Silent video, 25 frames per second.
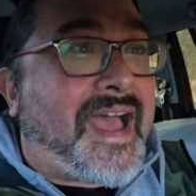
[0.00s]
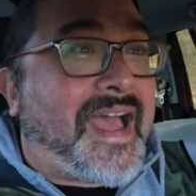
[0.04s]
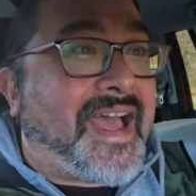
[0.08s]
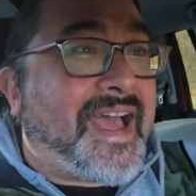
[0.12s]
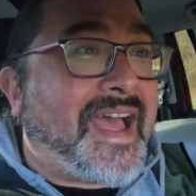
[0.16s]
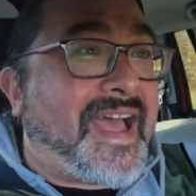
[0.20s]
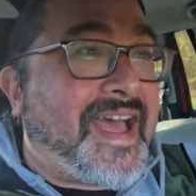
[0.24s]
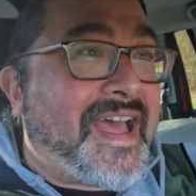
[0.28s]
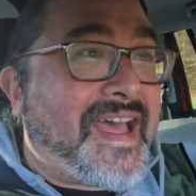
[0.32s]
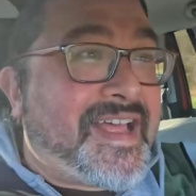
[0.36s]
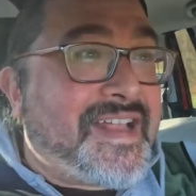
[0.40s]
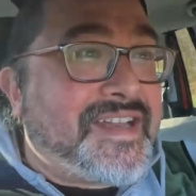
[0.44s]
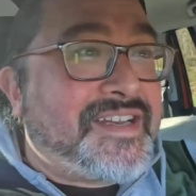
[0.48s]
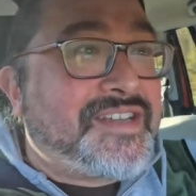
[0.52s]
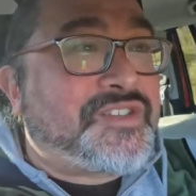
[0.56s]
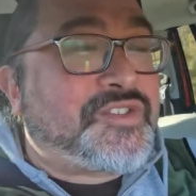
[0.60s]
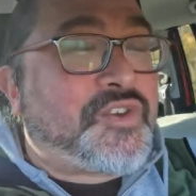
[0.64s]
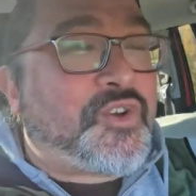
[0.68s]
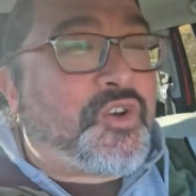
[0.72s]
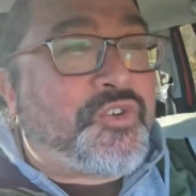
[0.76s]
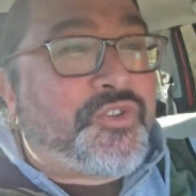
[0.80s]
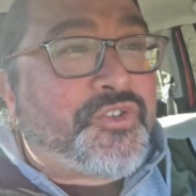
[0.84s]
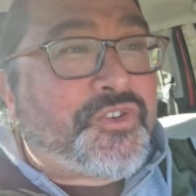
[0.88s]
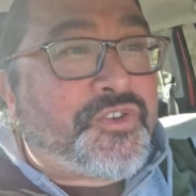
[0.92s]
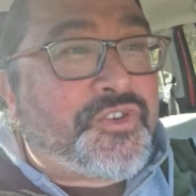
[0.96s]
And
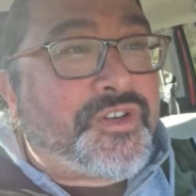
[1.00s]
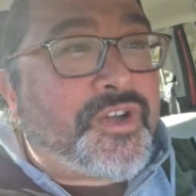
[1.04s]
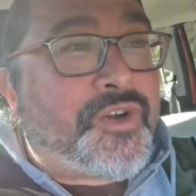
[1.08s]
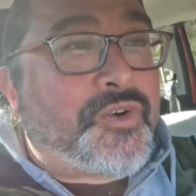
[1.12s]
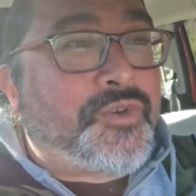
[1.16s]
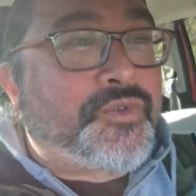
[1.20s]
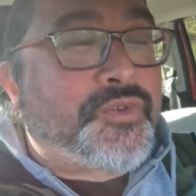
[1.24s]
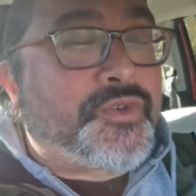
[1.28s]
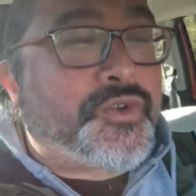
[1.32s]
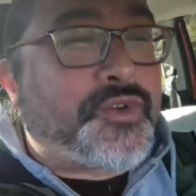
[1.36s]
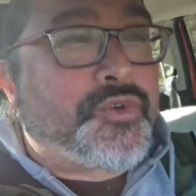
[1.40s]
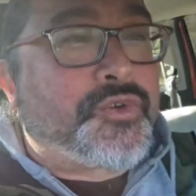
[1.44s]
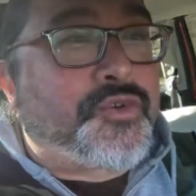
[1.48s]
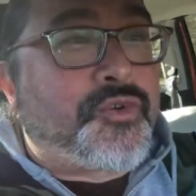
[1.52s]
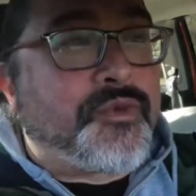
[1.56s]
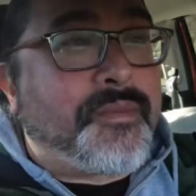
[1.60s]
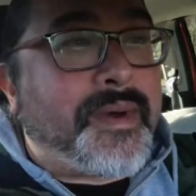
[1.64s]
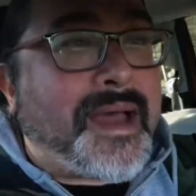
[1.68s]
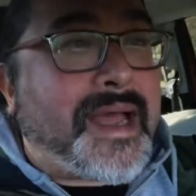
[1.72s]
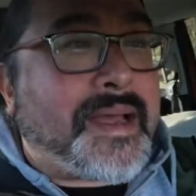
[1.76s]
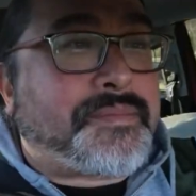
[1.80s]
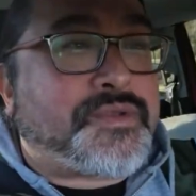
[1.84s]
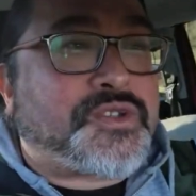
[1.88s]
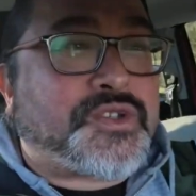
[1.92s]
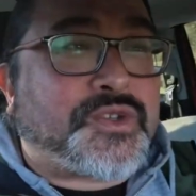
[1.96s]
on good old Google
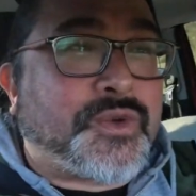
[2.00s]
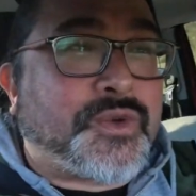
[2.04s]
Maps,